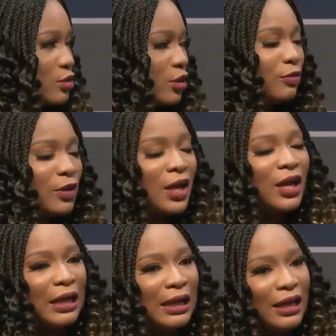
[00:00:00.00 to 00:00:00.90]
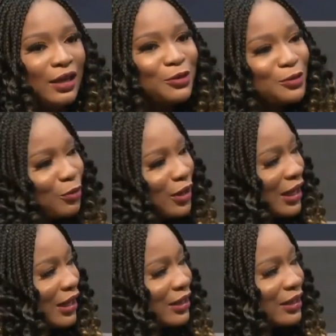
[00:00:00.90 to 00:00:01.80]
stuff, it could
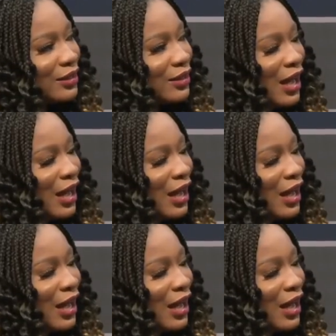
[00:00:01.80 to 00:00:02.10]
work.